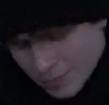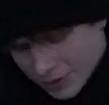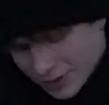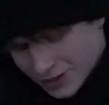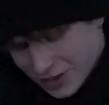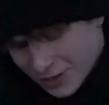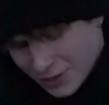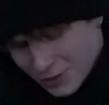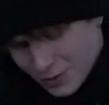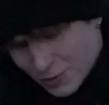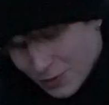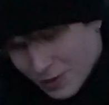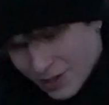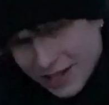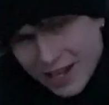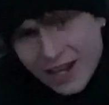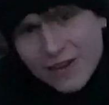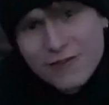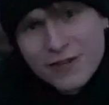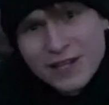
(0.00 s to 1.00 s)
but I don't
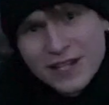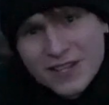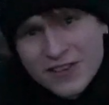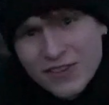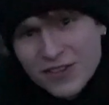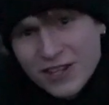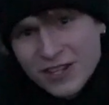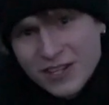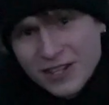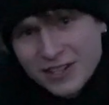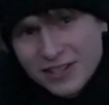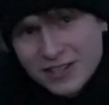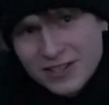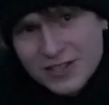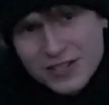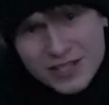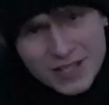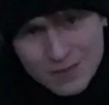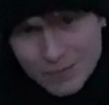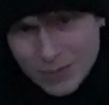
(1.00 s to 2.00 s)
really have anything
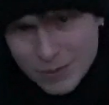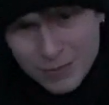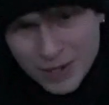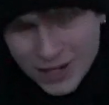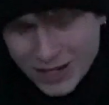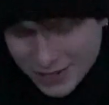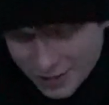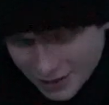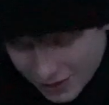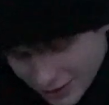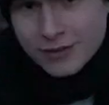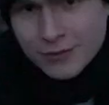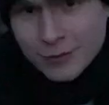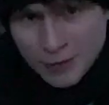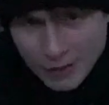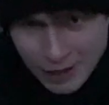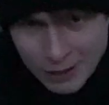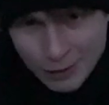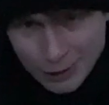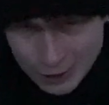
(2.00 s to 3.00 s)
deep in mind.
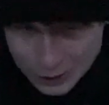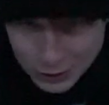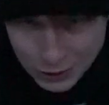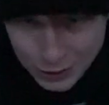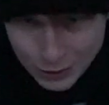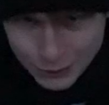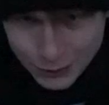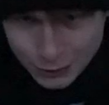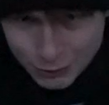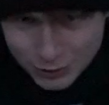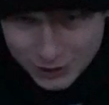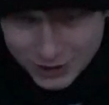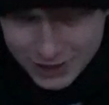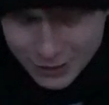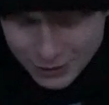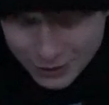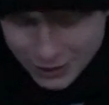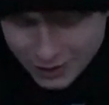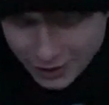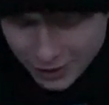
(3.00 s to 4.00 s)
I literally wrote it
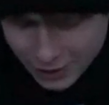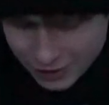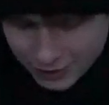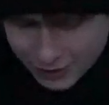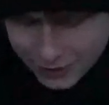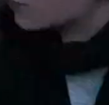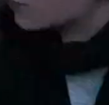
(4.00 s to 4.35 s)
down here.